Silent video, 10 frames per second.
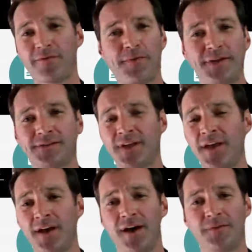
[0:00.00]
Everybody's
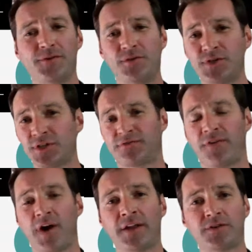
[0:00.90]
doing just
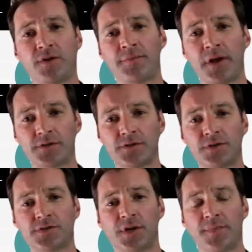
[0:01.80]
fine, so I'm not too
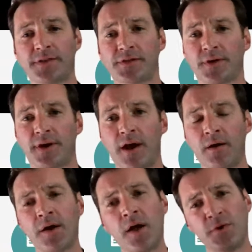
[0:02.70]
concerned about this right now.